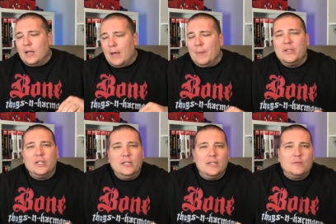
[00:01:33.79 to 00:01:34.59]
I
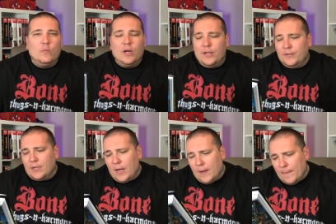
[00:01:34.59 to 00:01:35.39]
mentioned this was
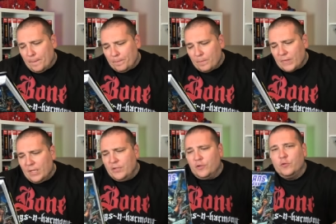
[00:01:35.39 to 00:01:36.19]
um,
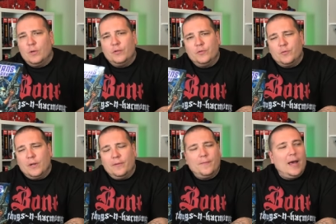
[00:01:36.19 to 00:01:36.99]
issues 1 through
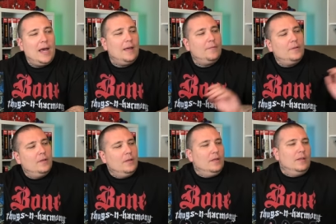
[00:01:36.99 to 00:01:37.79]
25.
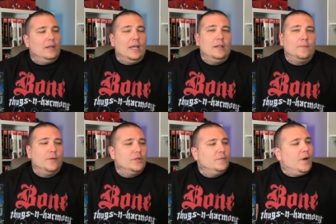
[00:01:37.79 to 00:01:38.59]
And the
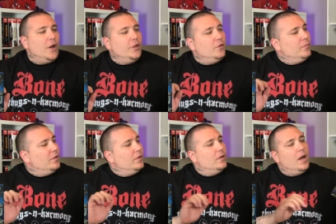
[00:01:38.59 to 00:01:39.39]
first volume,
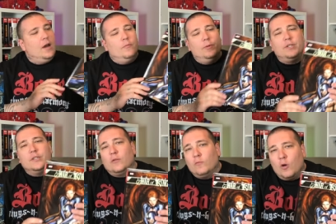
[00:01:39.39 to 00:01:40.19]
uh, which
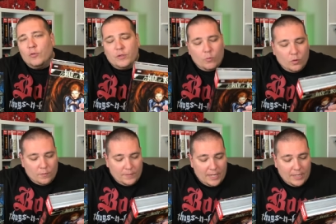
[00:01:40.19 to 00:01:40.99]
is The Road to War
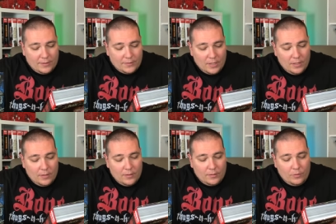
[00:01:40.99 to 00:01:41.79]
of Kings,
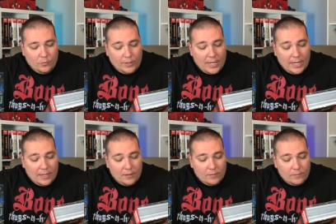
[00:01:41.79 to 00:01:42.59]
you
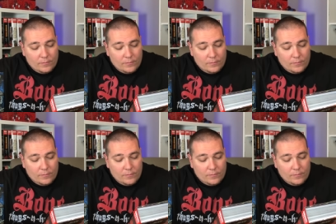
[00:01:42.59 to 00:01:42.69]
get